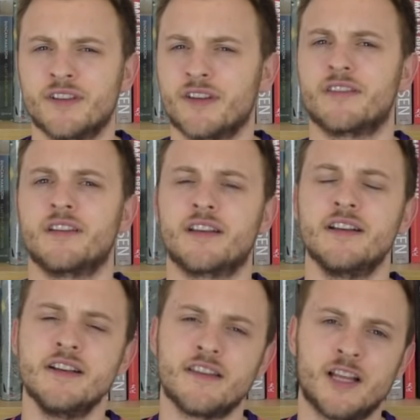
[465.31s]
Don't you think
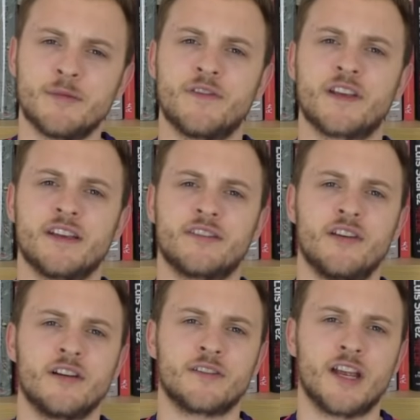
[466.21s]
Nabil Fekir
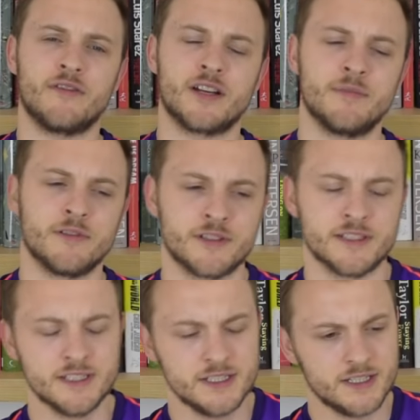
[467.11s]
saga is getting really boring?